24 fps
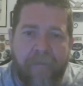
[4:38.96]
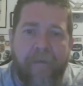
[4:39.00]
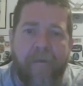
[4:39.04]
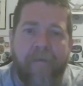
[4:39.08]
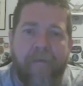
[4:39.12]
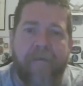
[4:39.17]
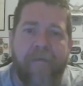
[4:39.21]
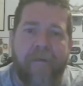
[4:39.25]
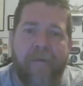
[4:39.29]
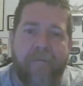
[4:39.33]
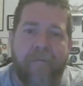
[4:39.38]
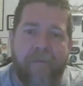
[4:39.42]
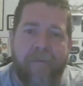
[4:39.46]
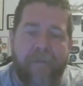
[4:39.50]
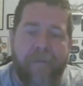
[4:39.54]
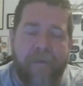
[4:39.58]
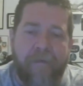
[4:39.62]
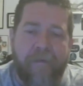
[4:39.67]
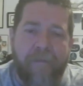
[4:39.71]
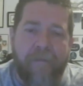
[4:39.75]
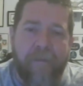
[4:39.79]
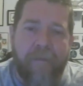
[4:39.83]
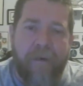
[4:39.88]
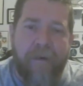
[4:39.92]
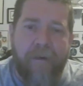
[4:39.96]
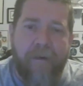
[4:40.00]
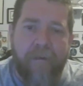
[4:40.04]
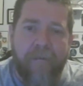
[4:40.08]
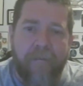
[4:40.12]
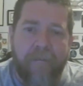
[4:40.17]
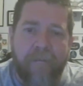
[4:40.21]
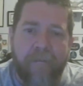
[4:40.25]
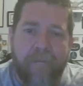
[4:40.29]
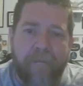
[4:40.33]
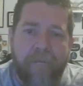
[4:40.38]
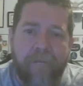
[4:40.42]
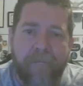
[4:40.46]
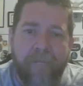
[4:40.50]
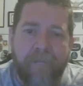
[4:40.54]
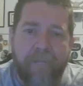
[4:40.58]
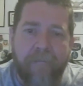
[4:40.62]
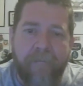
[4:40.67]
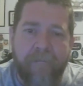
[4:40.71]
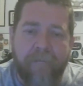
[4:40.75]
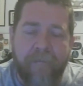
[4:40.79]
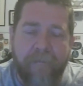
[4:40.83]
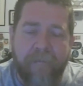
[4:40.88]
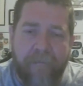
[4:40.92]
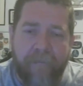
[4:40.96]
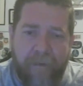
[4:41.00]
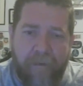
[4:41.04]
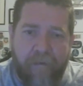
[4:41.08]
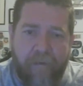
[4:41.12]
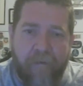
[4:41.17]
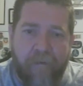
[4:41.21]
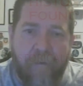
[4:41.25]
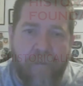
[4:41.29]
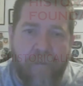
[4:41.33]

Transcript: That's it for this video. Thanks